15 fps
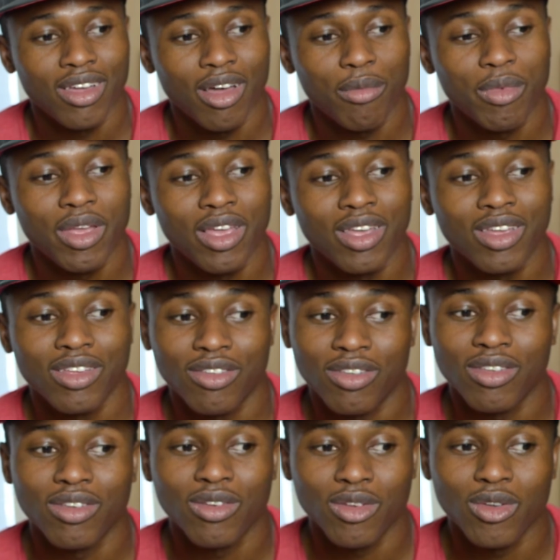I mean, it's
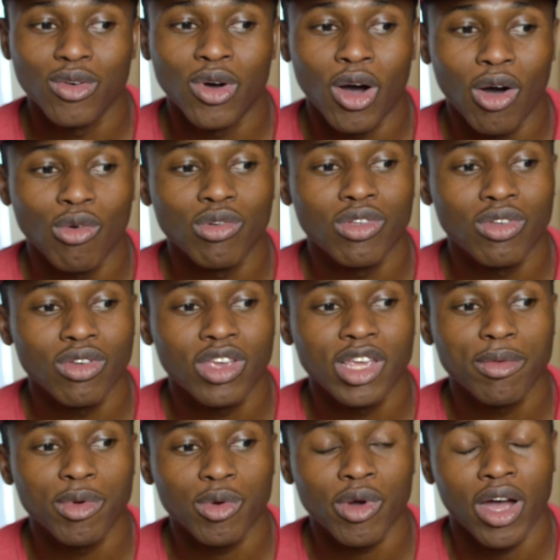you are what you
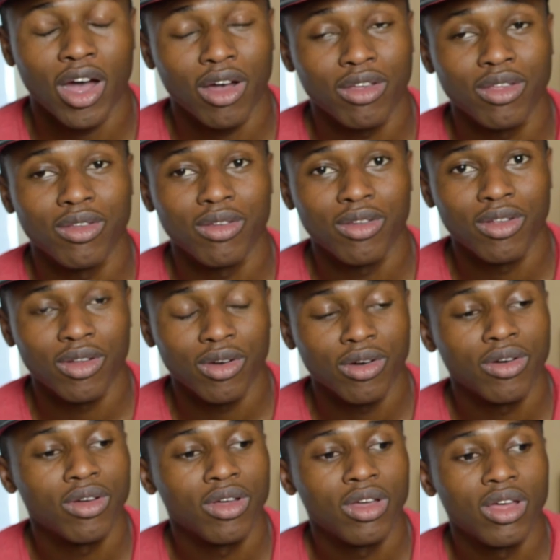keep around you, you know.